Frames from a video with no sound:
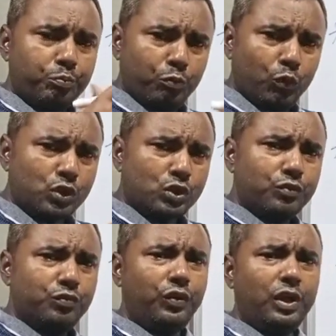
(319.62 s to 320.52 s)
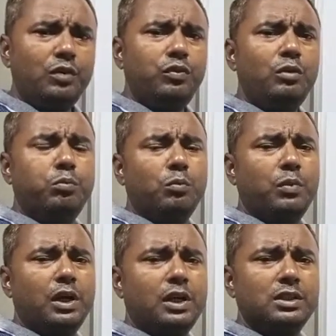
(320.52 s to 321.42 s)
most valuable
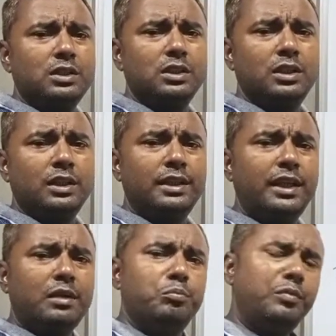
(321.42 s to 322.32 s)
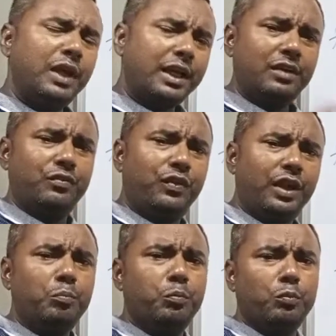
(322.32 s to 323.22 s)
properties that make it
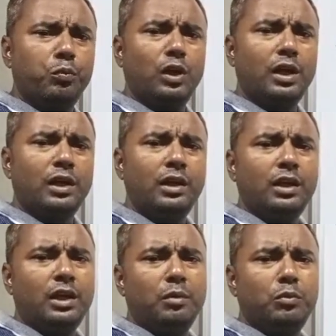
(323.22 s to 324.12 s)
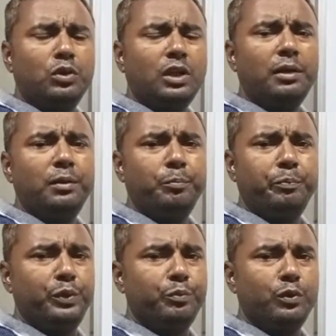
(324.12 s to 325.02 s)
very popular among the
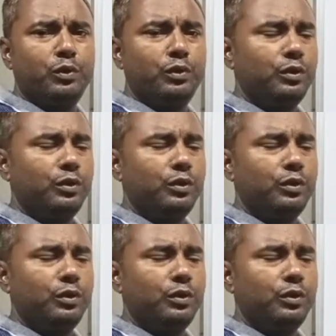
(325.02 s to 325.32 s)
people?